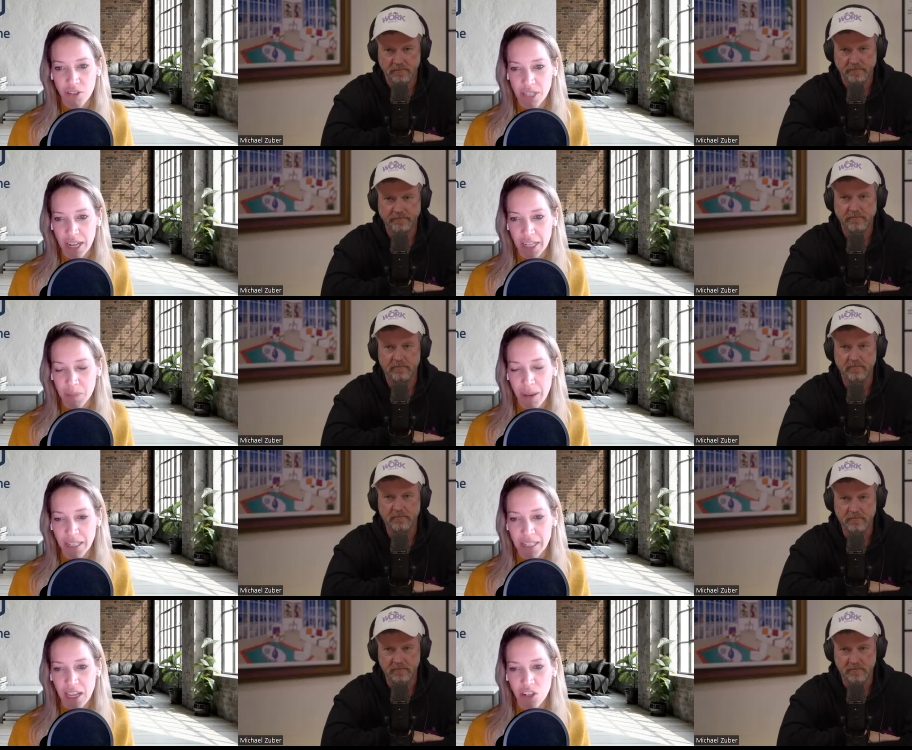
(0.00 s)
Speaker 1: you set
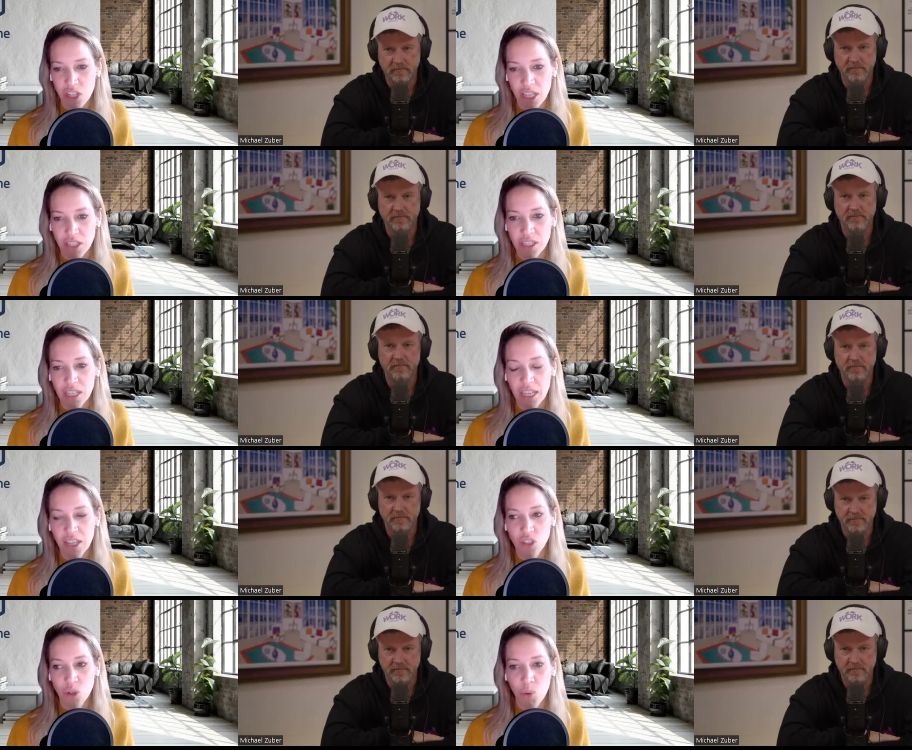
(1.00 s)
expectations
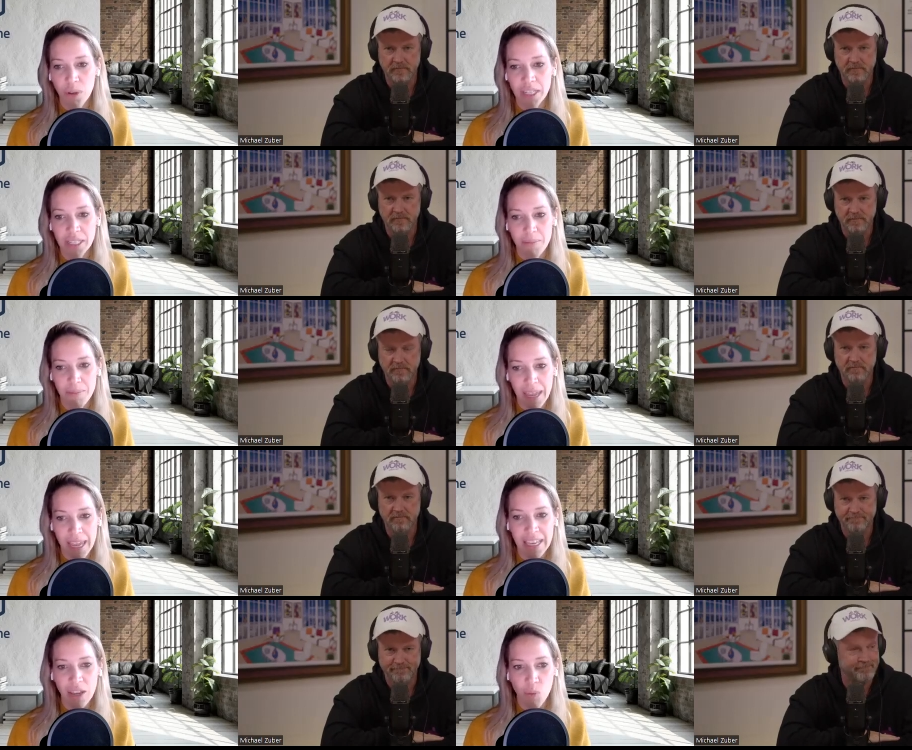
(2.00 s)
is going to
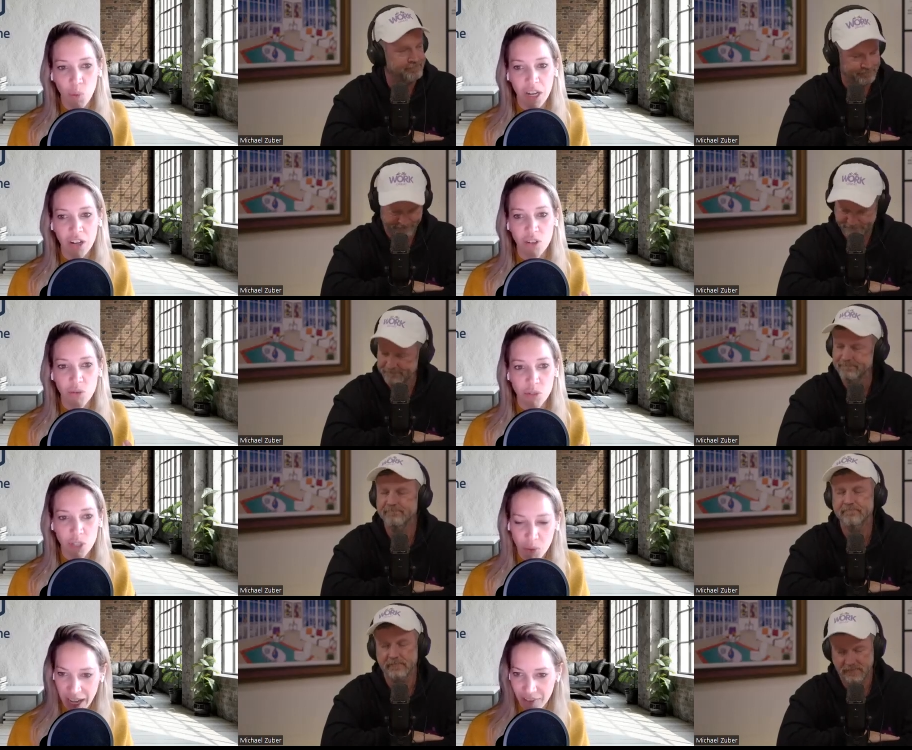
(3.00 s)
make it where you
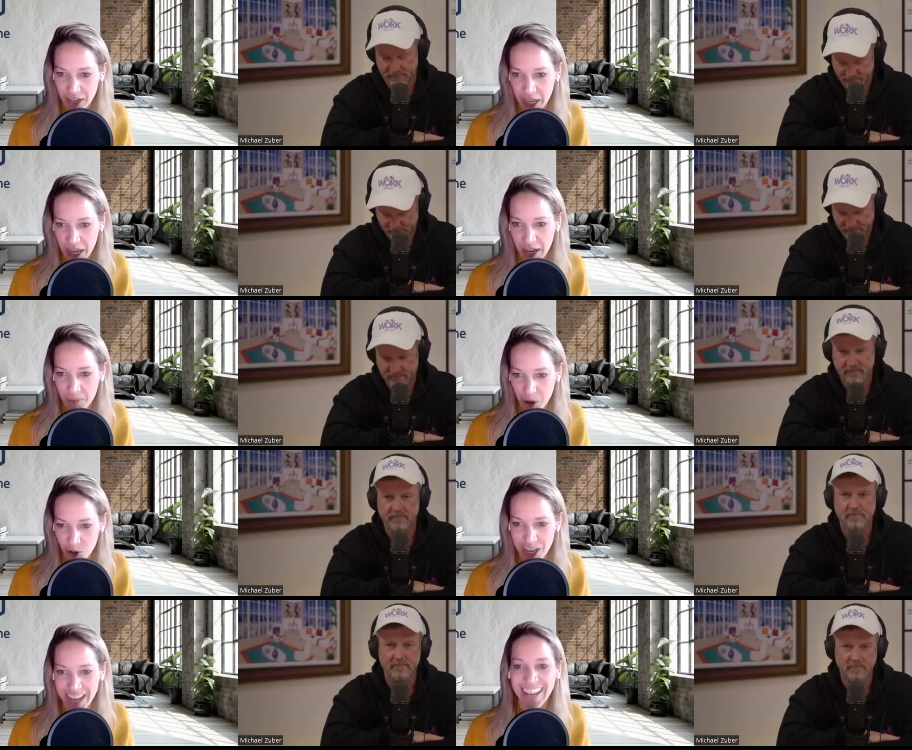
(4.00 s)
don't have any
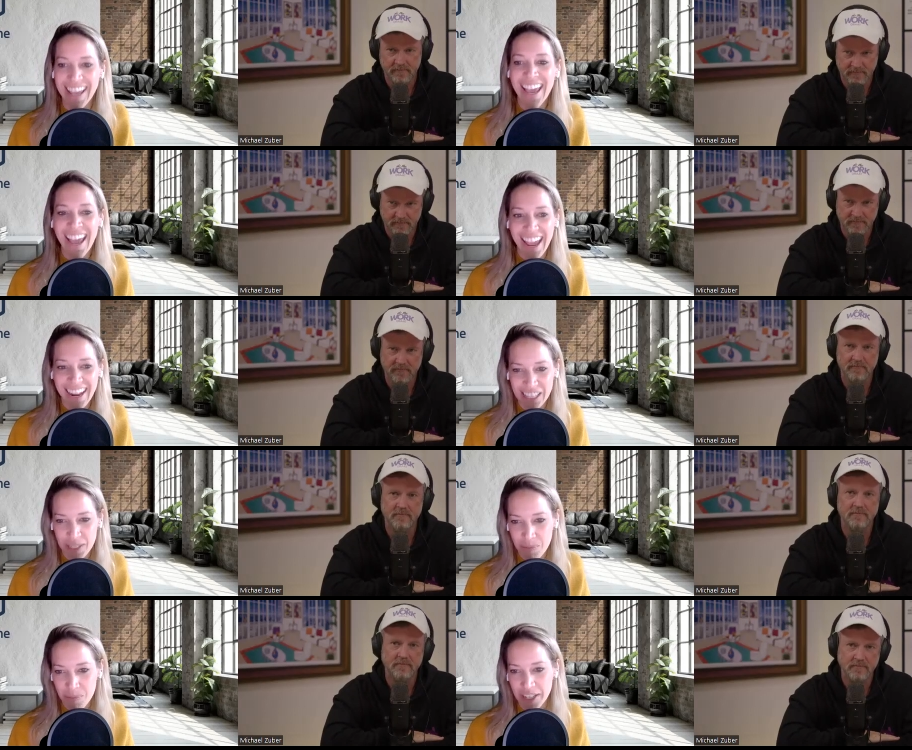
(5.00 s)
emotion and it's a
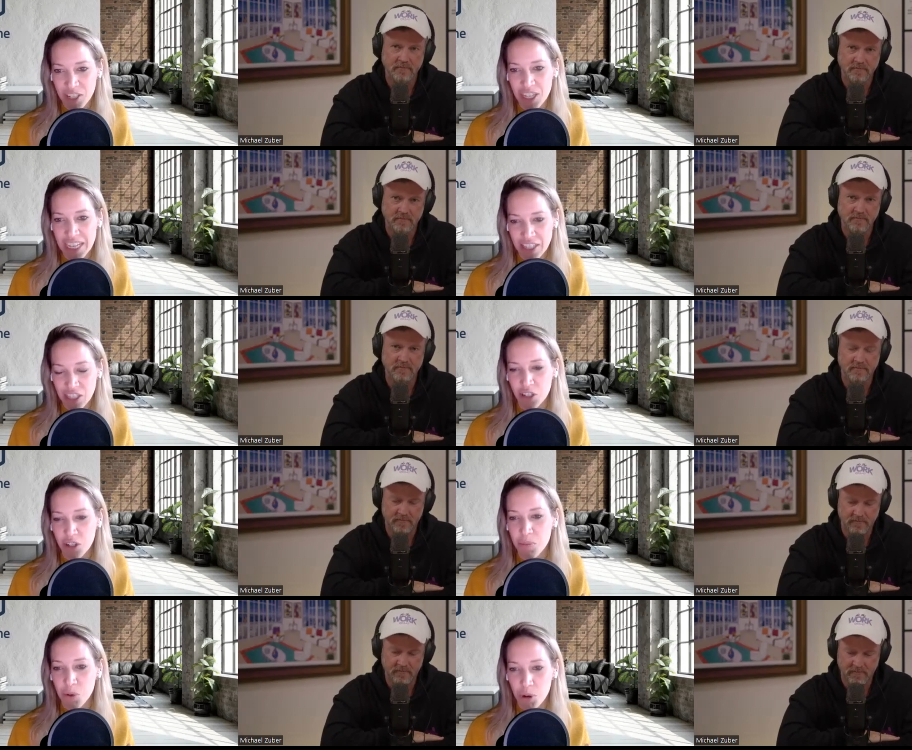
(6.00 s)
much easier
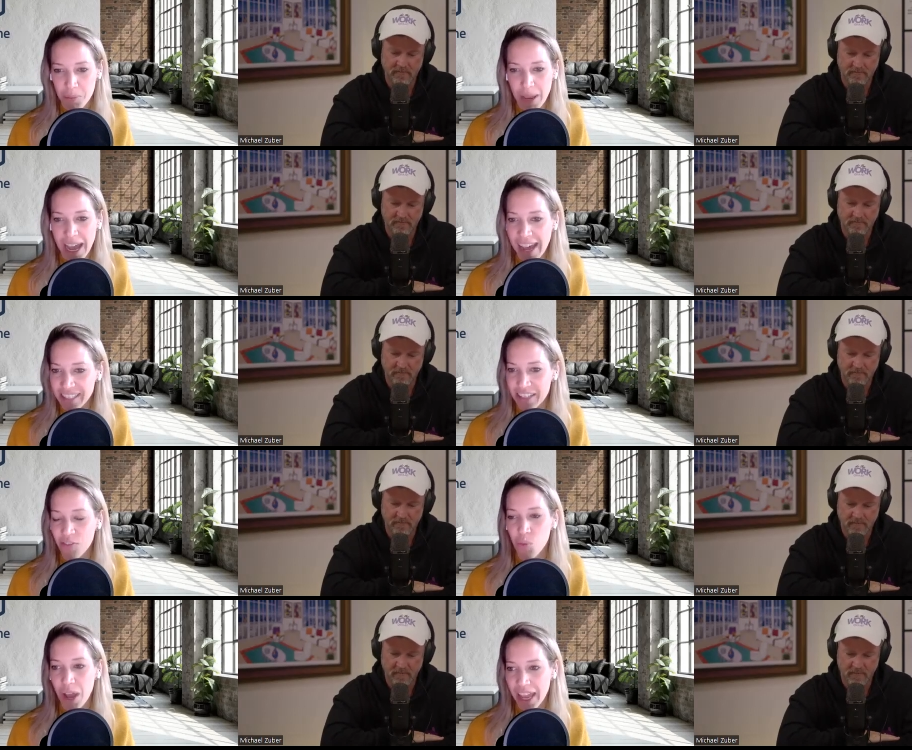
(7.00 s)
more passive
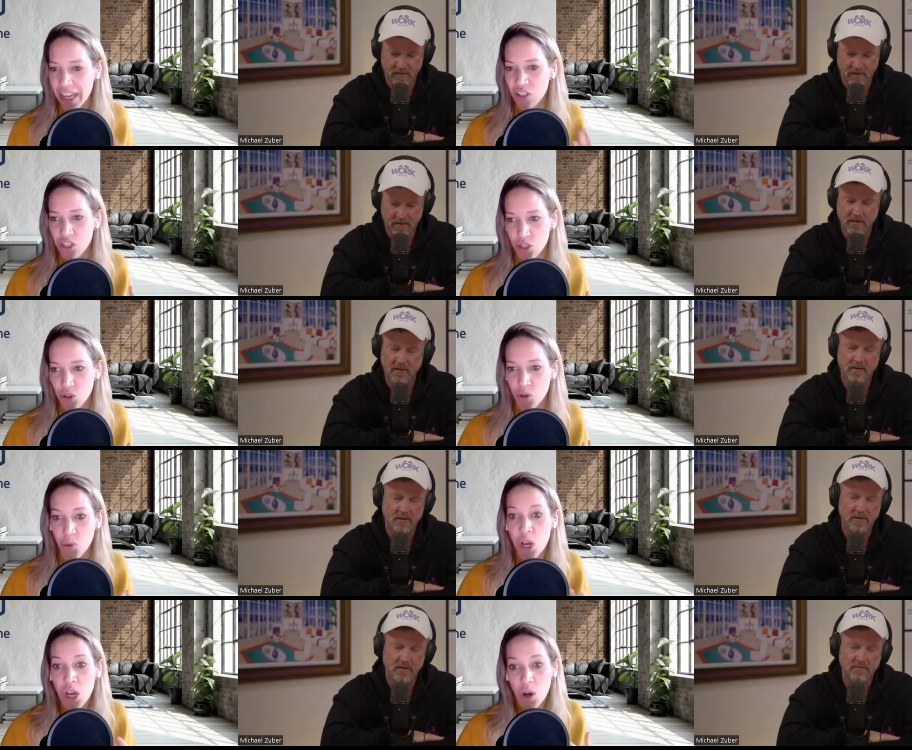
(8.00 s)
way to
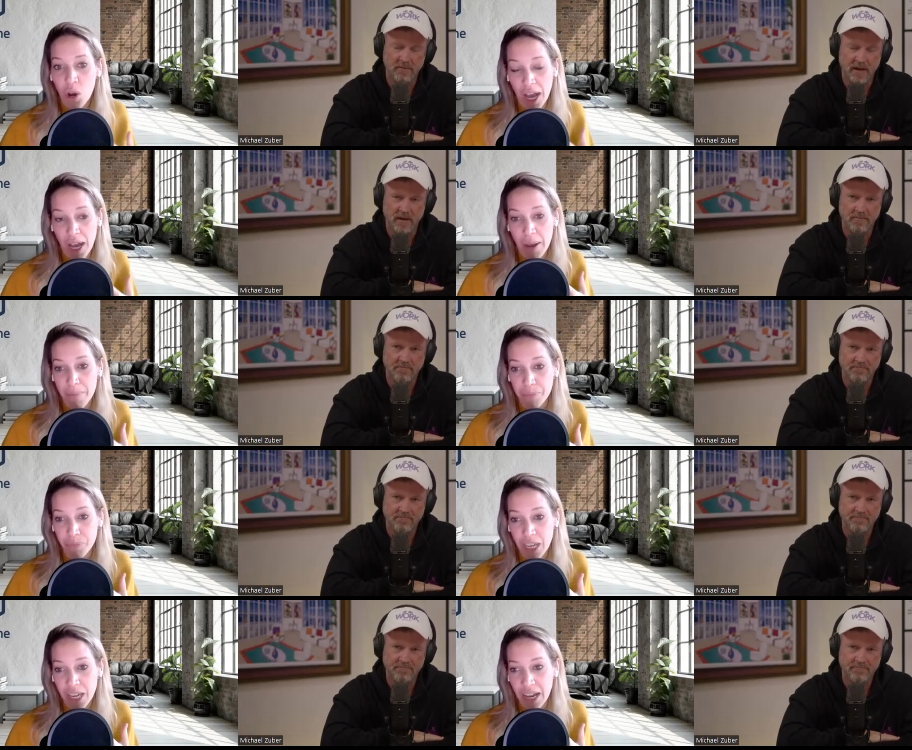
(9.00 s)
um
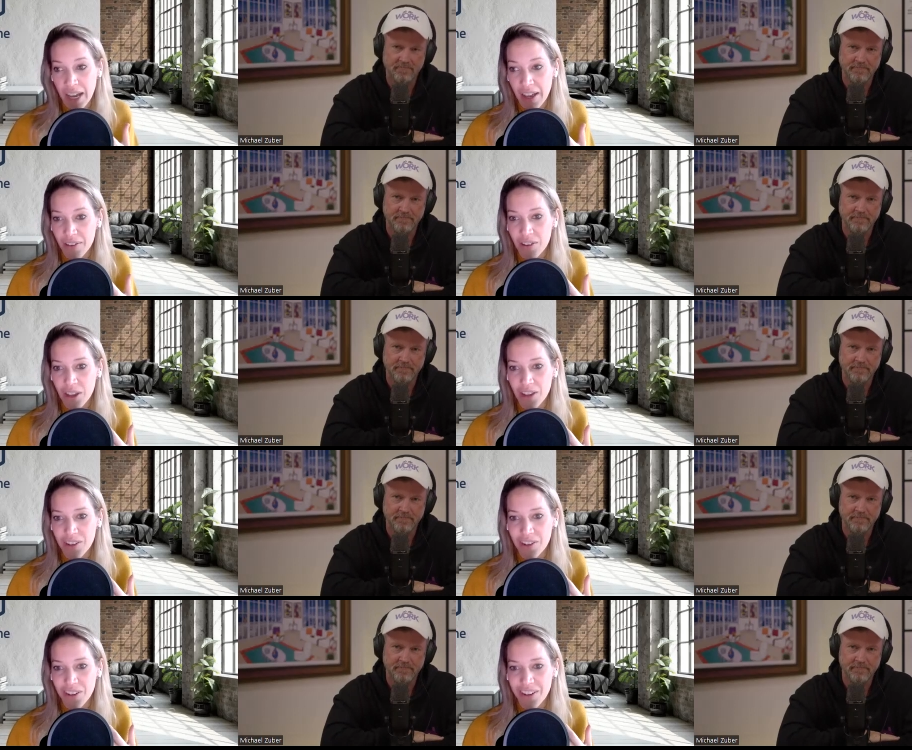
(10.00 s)
uh, uh,
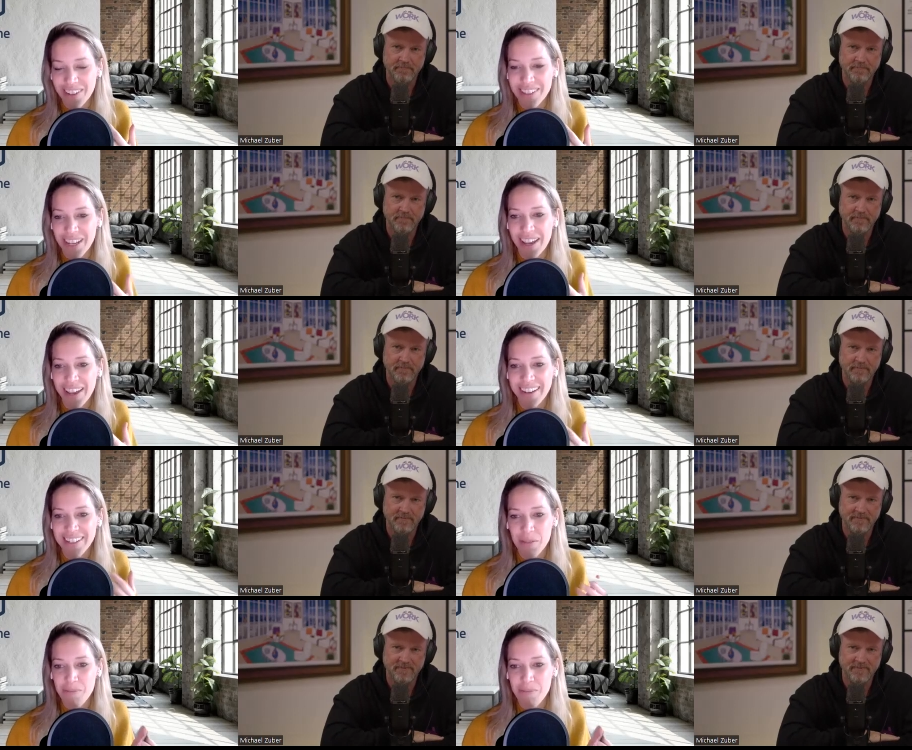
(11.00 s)
uh to to